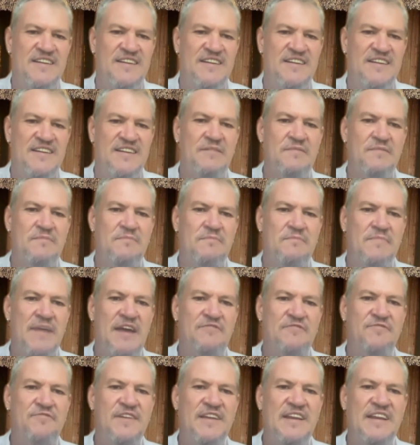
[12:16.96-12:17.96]
But
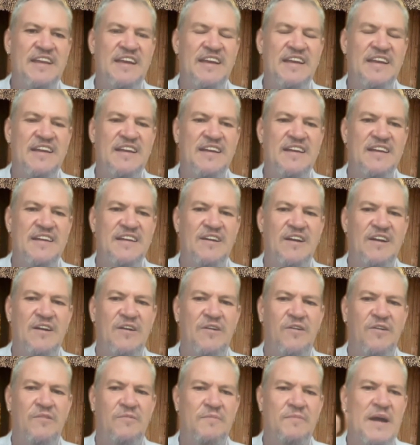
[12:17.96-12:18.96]
my feeling
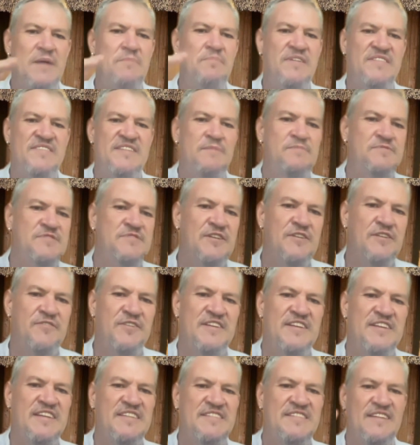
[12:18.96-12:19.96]
or my perception of
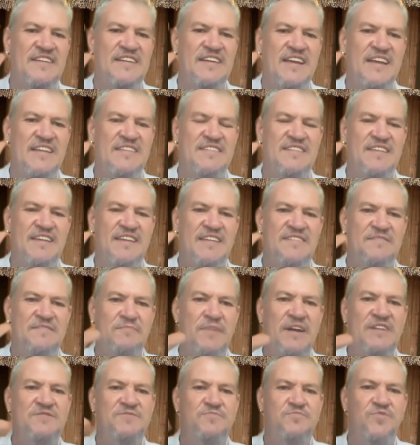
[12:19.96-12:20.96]
it is it's it's
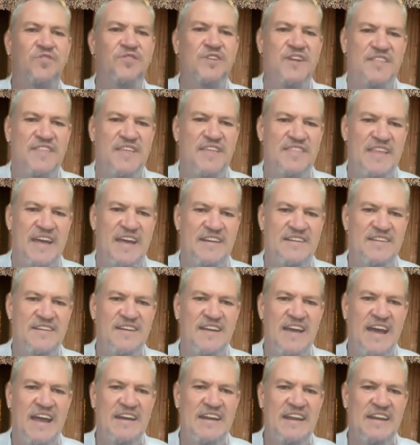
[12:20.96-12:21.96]
much broader than that.
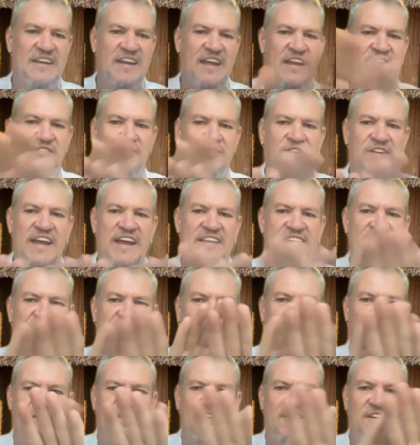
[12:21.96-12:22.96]
And it, it connects a
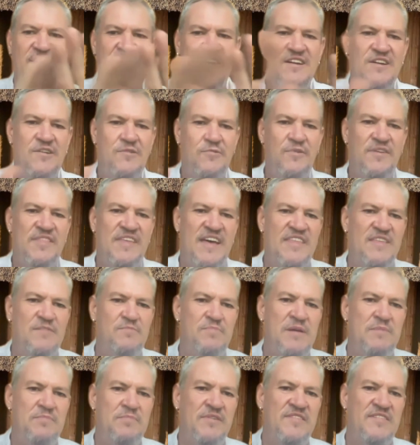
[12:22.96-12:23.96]
lot with other
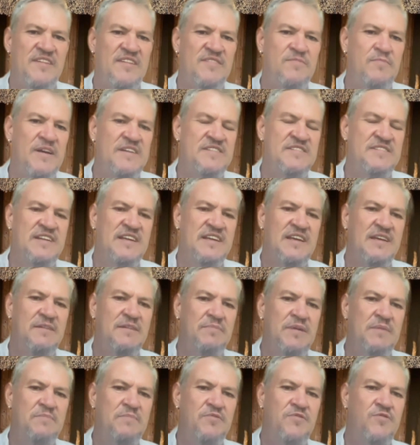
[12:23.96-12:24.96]
people, especially
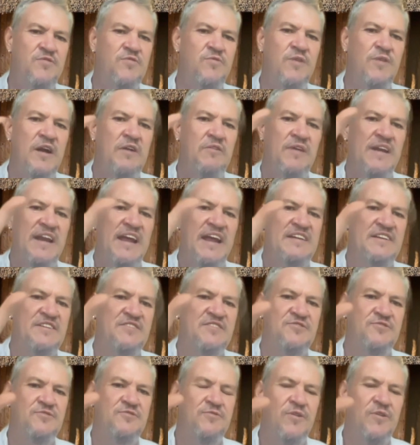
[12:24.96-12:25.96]
people who we're
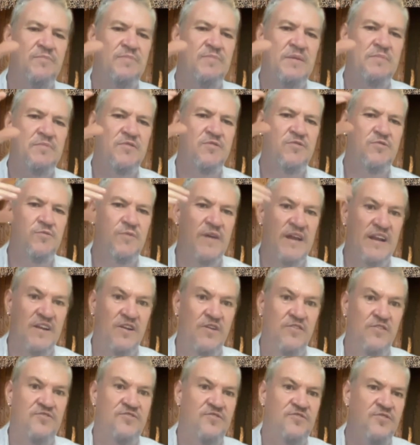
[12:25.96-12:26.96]
related to or people who we're
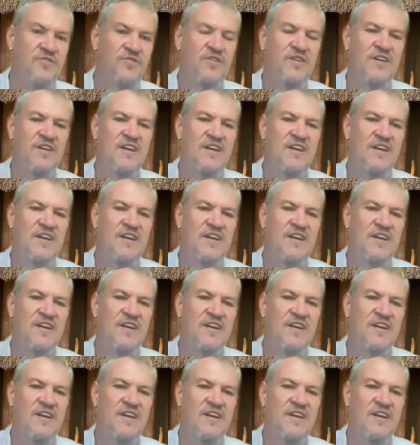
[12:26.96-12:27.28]
close to.